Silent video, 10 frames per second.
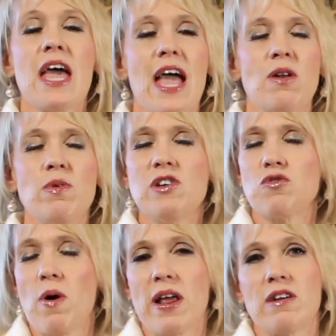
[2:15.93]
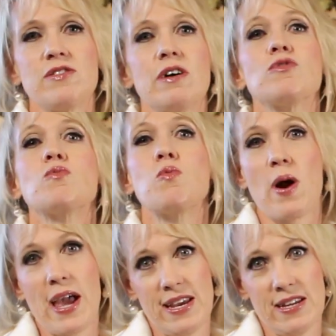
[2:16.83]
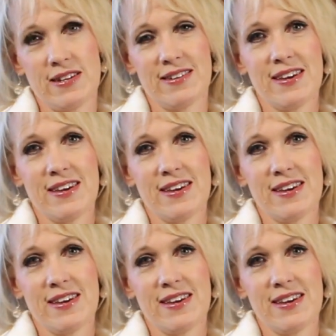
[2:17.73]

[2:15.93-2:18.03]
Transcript: and we just ran ourselves ragged.